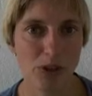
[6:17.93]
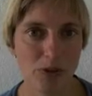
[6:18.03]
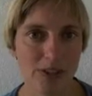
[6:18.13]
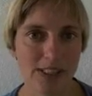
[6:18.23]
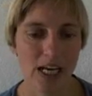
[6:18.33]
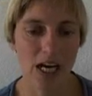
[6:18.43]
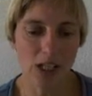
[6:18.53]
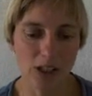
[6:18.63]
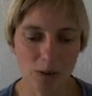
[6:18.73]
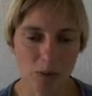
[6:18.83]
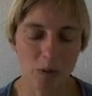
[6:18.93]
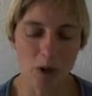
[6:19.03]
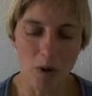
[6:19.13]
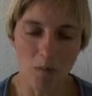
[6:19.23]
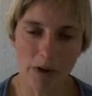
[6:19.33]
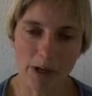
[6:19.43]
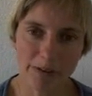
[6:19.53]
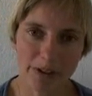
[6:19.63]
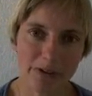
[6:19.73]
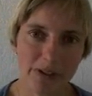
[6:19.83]
juice. So what
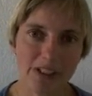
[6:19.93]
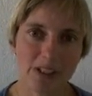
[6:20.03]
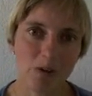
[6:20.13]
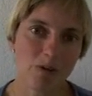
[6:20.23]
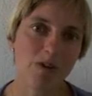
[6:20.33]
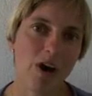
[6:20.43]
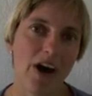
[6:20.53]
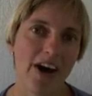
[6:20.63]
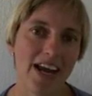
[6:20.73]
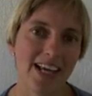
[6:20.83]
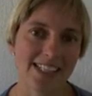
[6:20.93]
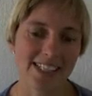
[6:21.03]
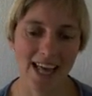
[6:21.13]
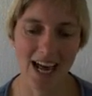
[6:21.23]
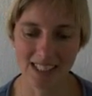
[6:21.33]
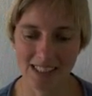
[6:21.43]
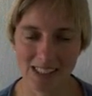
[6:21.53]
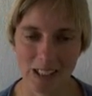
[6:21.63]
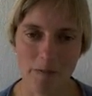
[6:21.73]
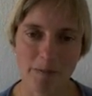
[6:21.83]
I've shown you so far is
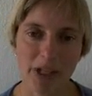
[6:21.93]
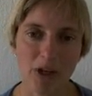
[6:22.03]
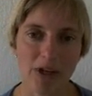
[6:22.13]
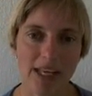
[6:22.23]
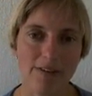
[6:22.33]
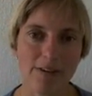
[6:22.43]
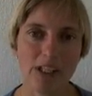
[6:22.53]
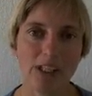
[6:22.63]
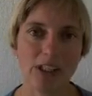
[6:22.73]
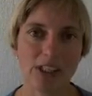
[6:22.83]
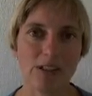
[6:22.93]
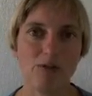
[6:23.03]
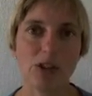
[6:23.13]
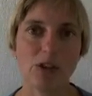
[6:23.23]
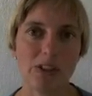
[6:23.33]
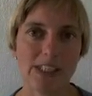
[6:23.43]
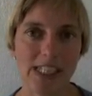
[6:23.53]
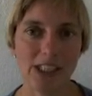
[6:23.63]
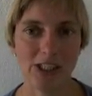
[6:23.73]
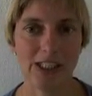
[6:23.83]
that even just
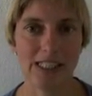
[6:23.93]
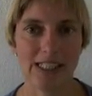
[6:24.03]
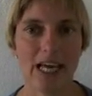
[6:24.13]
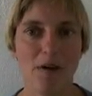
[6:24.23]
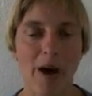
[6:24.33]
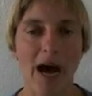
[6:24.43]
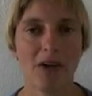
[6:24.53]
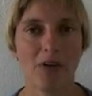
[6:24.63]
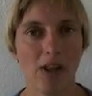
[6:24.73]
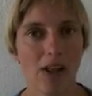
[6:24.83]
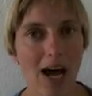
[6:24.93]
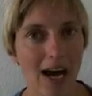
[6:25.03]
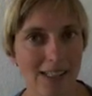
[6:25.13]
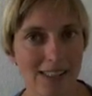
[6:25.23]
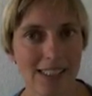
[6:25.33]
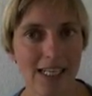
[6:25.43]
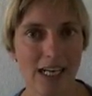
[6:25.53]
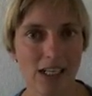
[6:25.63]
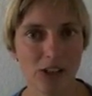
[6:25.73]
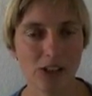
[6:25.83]
visualization can buy you a lot
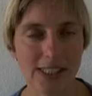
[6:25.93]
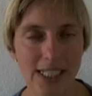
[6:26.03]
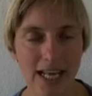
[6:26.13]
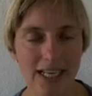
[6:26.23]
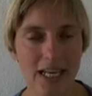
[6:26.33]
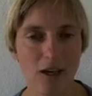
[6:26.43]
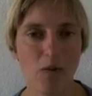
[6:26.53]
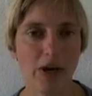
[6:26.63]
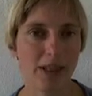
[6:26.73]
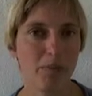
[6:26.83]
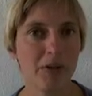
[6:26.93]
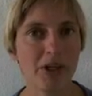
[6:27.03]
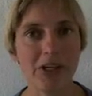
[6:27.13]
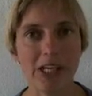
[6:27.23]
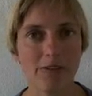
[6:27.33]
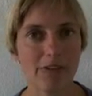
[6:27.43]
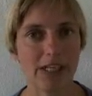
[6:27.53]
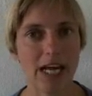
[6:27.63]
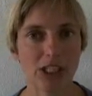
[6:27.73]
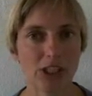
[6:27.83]
in understanding what the myriad of
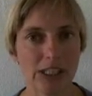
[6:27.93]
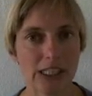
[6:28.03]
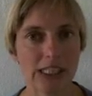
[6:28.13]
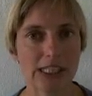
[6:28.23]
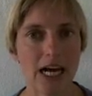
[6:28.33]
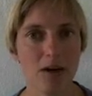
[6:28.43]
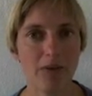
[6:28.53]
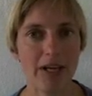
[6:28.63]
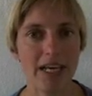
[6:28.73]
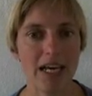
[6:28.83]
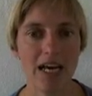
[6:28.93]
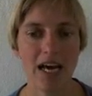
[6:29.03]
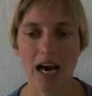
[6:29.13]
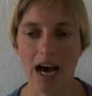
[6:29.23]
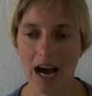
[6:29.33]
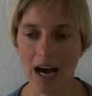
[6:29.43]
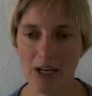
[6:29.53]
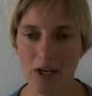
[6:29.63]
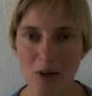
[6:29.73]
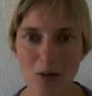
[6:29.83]
connections that we
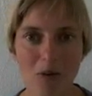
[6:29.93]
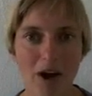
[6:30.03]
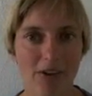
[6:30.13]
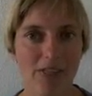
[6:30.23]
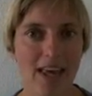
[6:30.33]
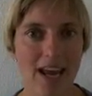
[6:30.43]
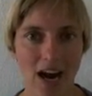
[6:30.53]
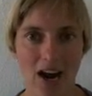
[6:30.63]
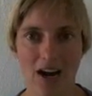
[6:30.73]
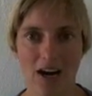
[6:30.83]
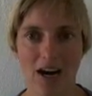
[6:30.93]
know are there